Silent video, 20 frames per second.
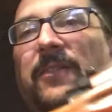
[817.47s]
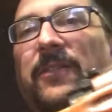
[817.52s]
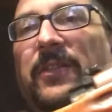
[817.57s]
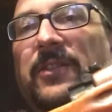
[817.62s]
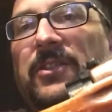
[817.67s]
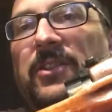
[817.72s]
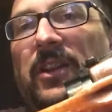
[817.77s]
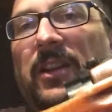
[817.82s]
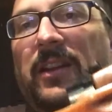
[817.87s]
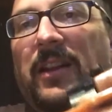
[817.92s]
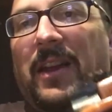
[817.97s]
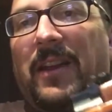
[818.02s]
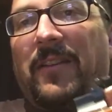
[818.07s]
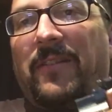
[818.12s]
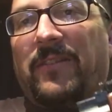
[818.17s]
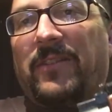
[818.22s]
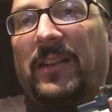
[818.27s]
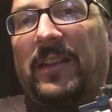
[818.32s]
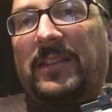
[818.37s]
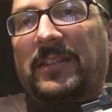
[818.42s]
If it's going to
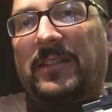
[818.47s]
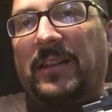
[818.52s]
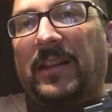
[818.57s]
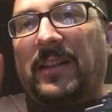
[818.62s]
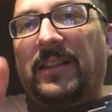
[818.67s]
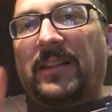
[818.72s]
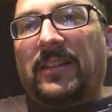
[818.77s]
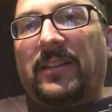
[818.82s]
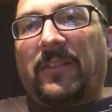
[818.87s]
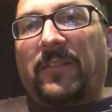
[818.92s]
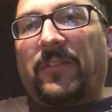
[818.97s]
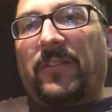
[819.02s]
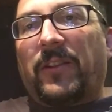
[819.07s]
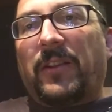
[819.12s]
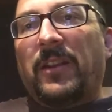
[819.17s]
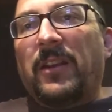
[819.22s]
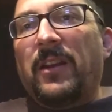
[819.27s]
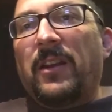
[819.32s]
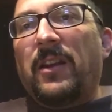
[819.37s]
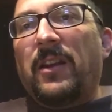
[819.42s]
have like slightly different